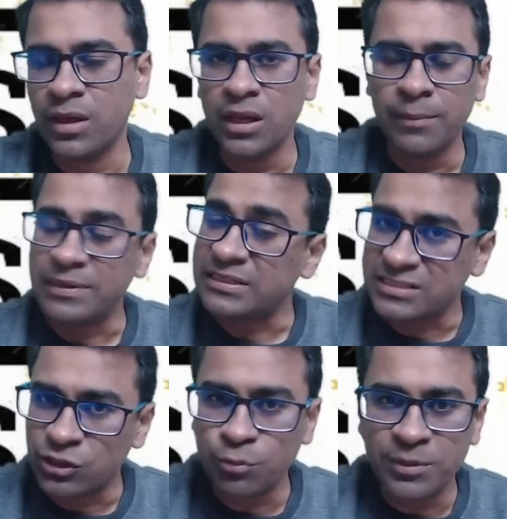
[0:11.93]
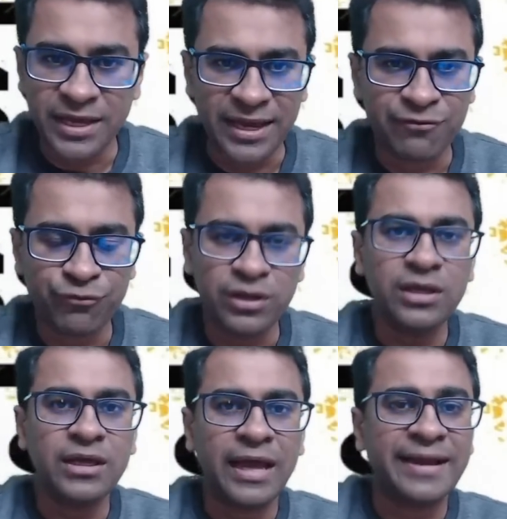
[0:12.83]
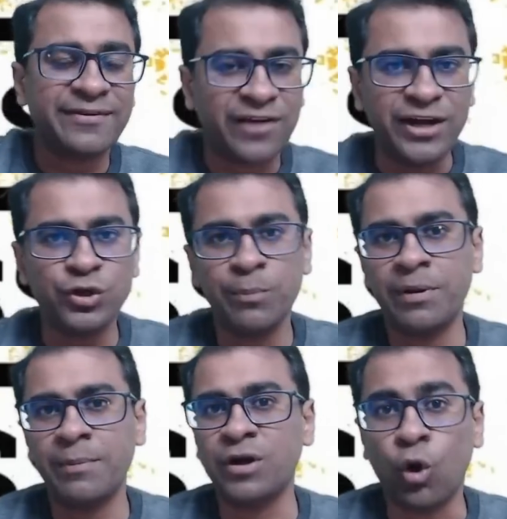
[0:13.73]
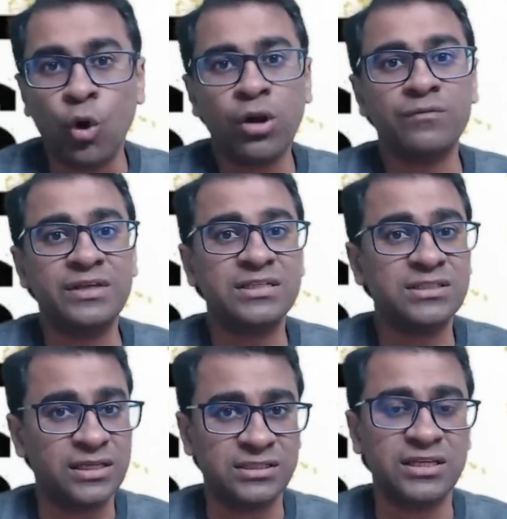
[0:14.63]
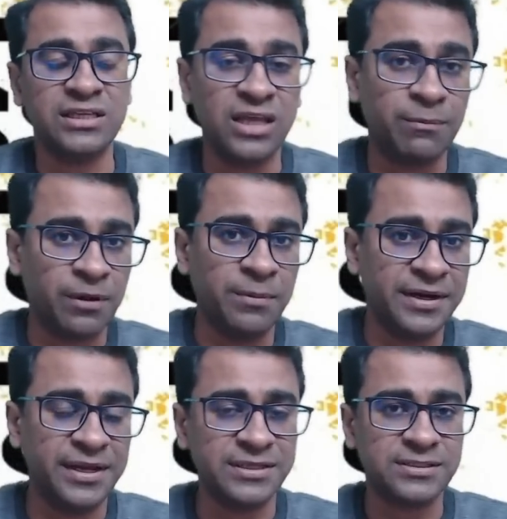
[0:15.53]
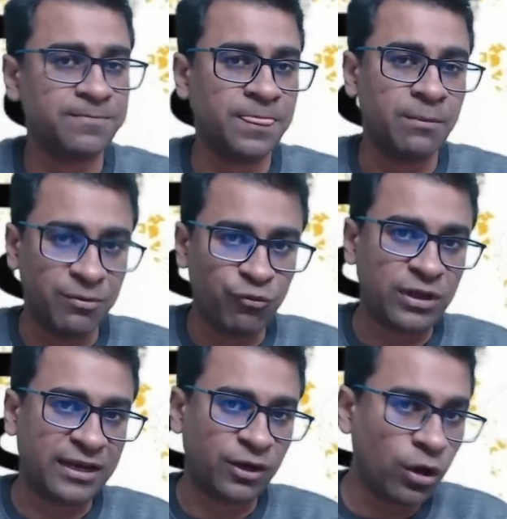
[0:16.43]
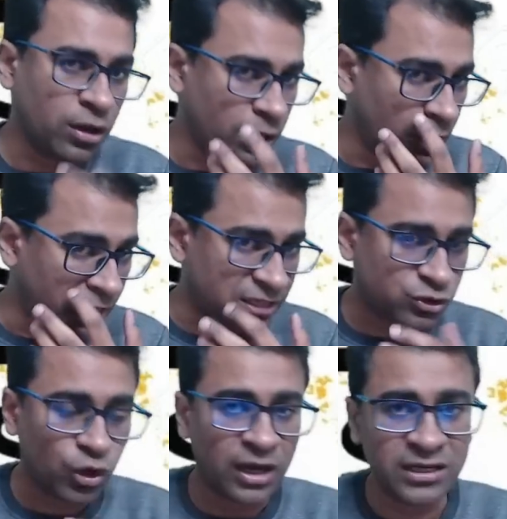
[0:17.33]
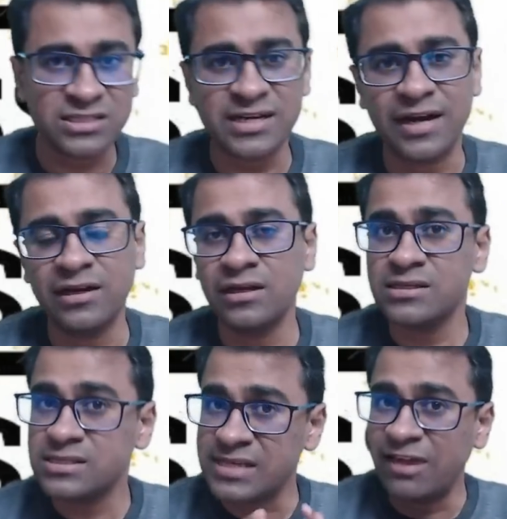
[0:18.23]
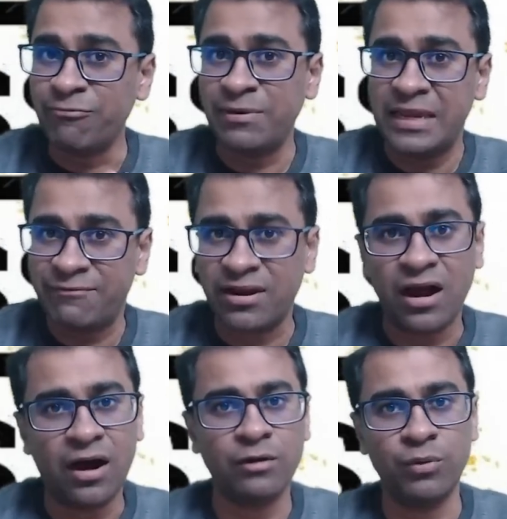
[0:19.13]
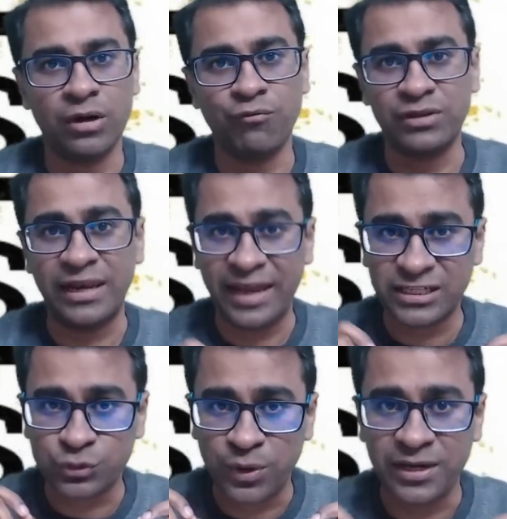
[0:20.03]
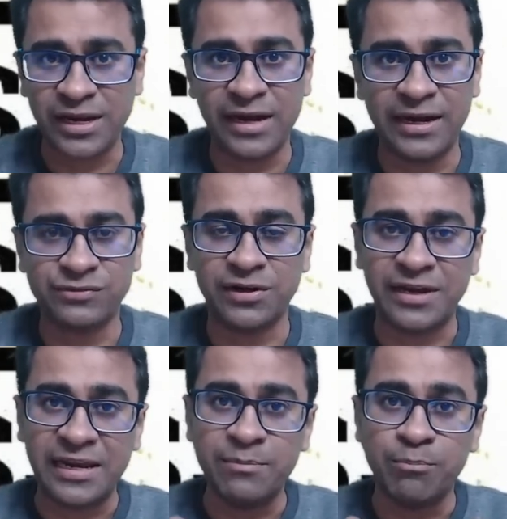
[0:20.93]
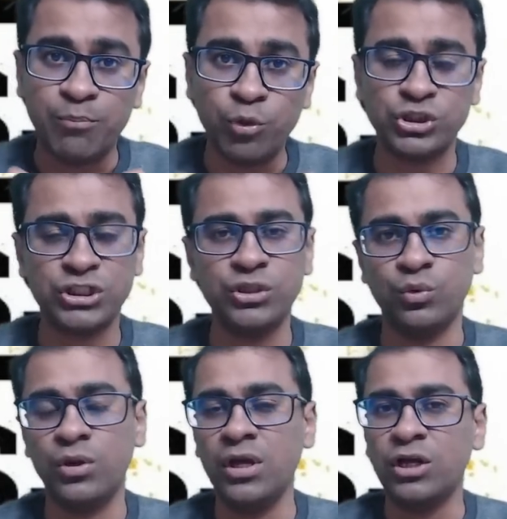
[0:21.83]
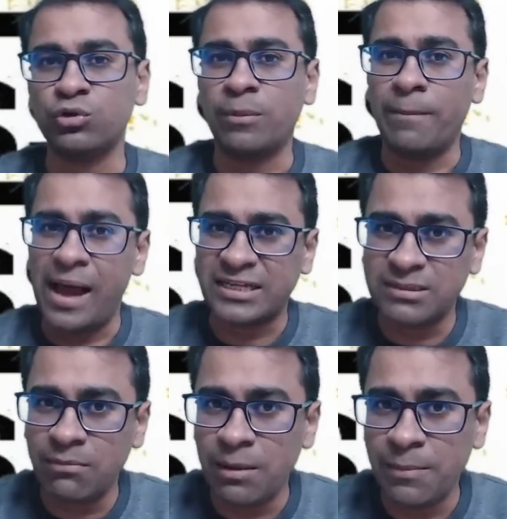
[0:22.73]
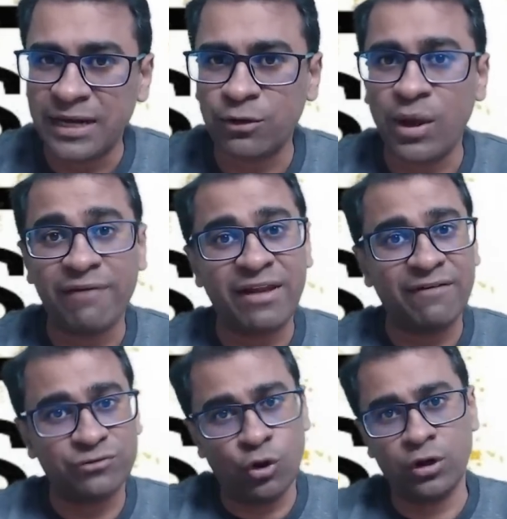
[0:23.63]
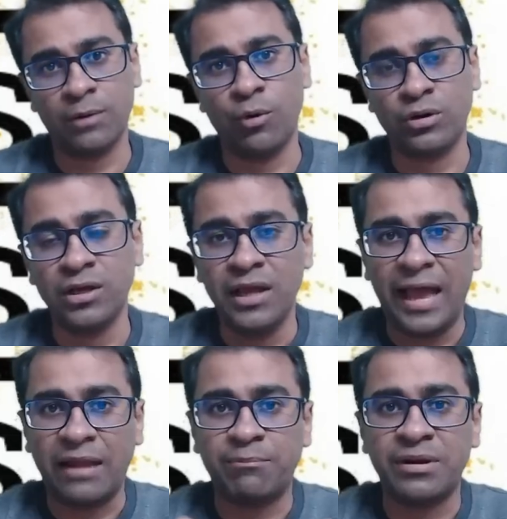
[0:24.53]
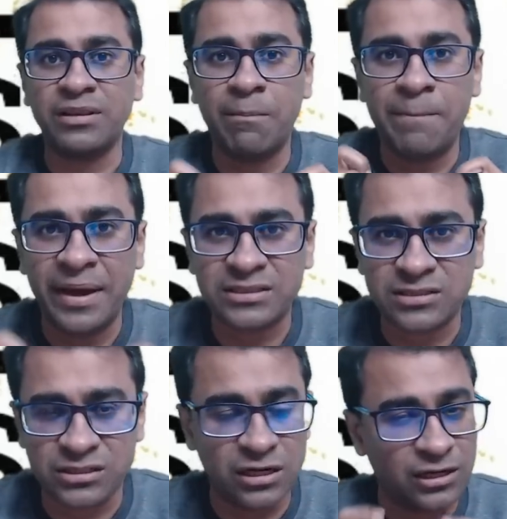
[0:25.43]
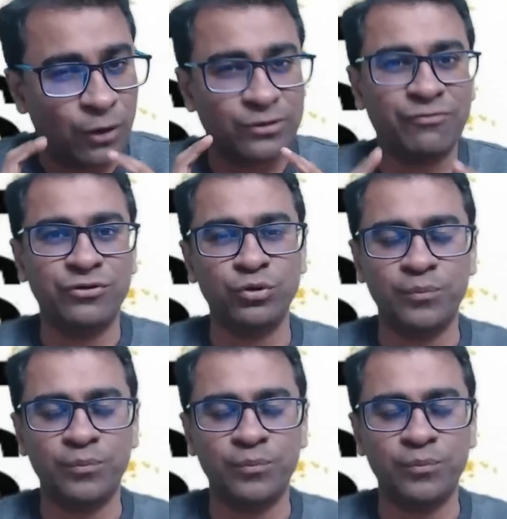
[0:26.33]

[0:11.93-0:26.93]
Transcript: Please listen to me carefully and try to implement all of these things in the upcoming days. Before that talk, let's understand self-belief and hard work for the next 28 days will really push you to the maximum limit that you ever have thought about and bring the best result out of you.